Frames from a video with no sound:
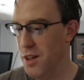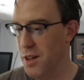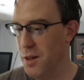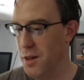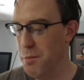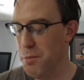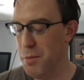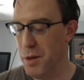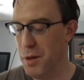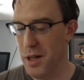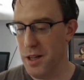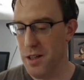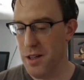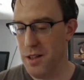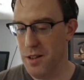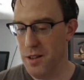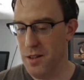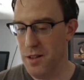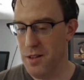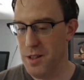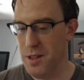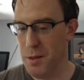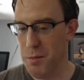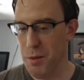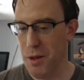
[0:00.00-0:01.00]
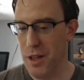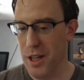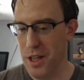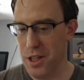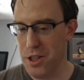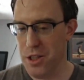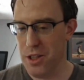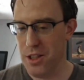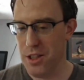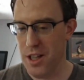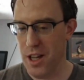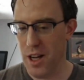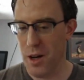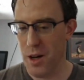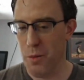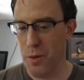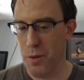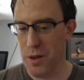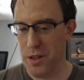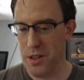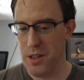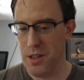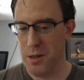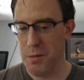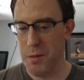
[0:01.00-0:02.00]
But simulation kind of
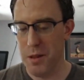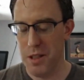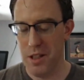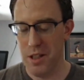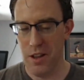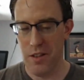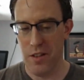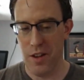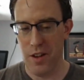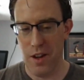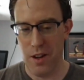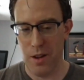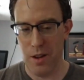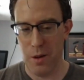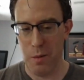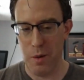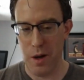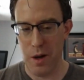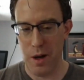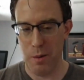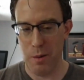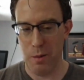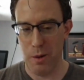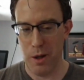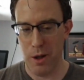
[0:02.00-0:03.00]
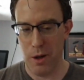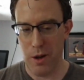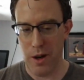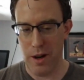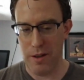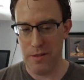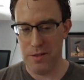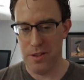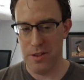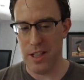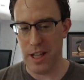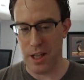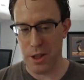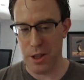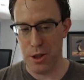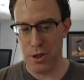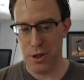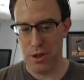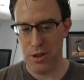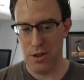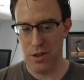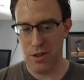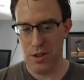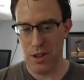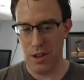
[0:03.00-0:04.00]
wants to be done the other way, where you have
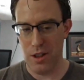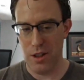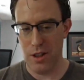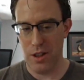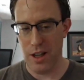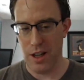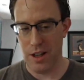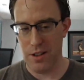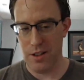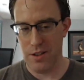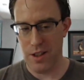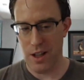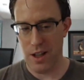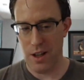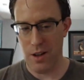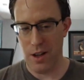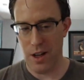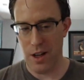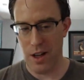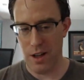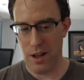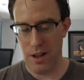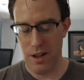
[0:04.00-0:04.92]
sections and you kind of say, okay,